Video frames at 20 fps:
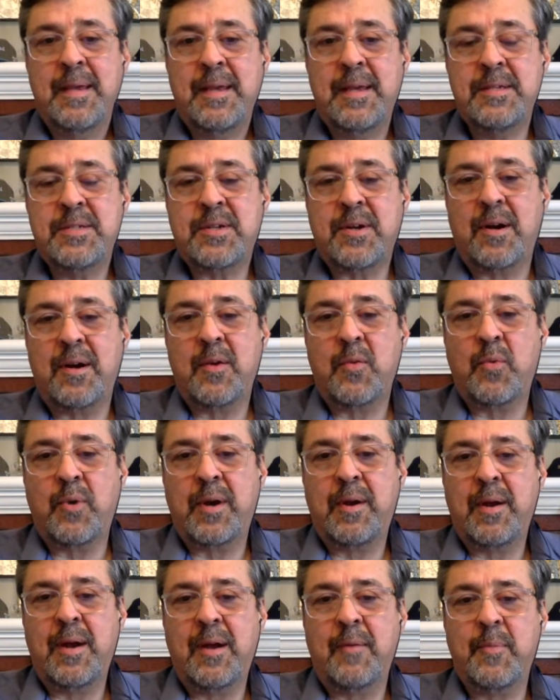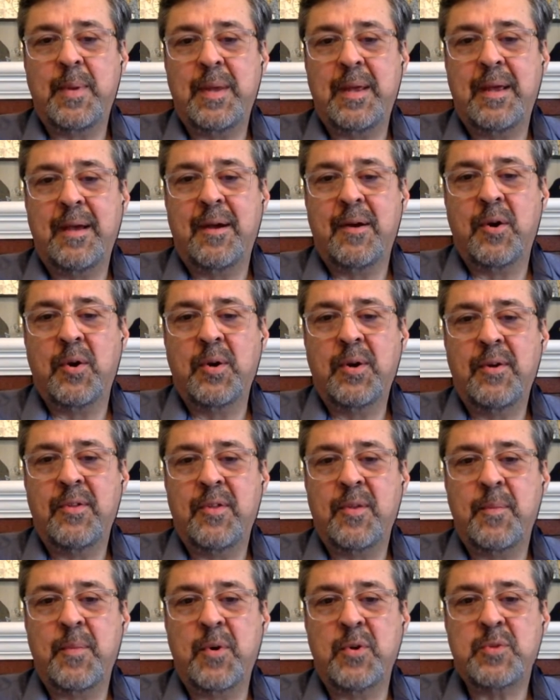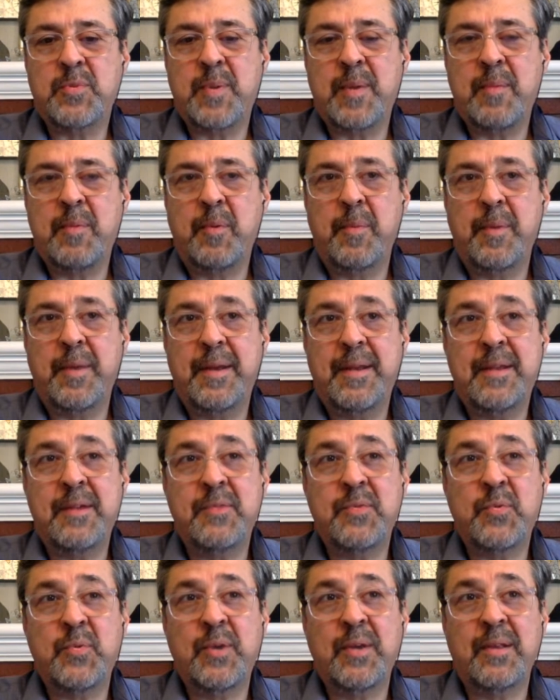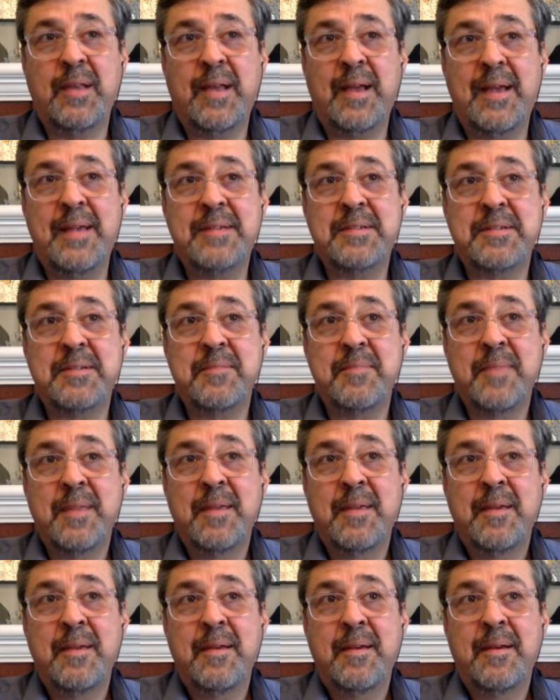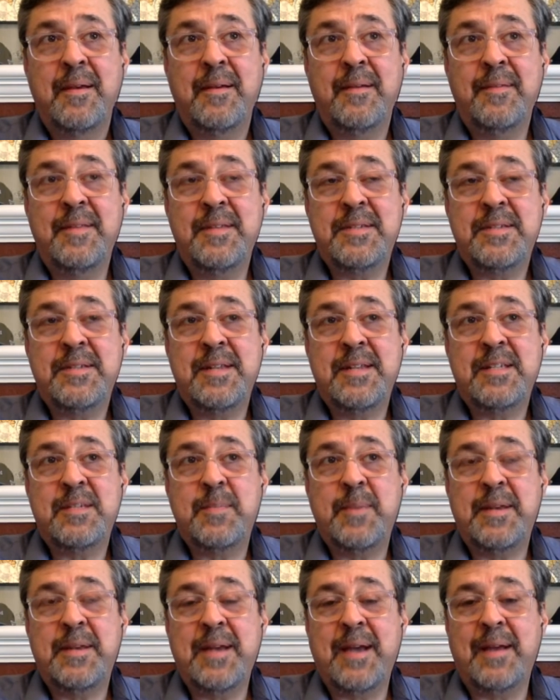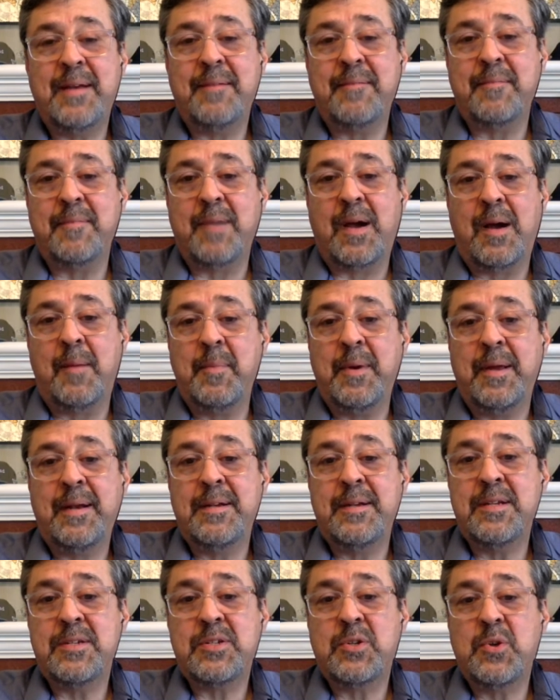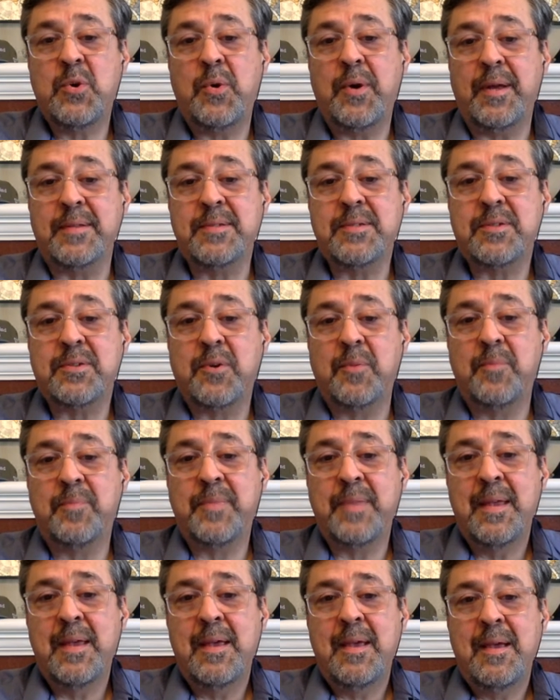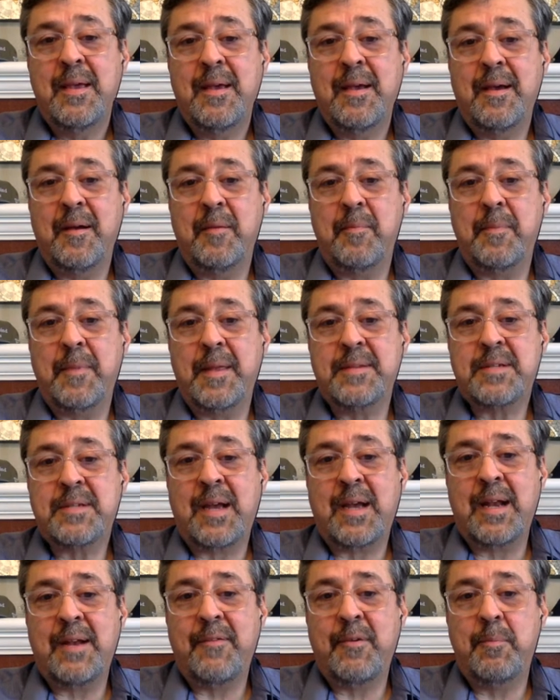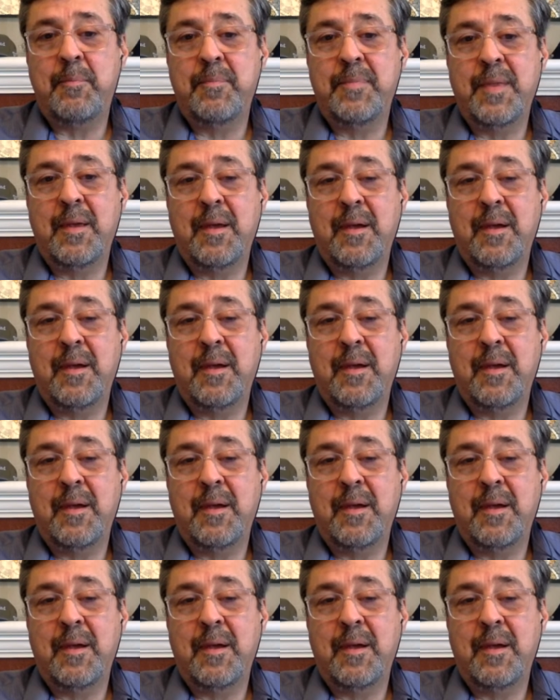he started working on me earlier than most people, but he realized this needs to be done. I'm going to just do it. So it's kind of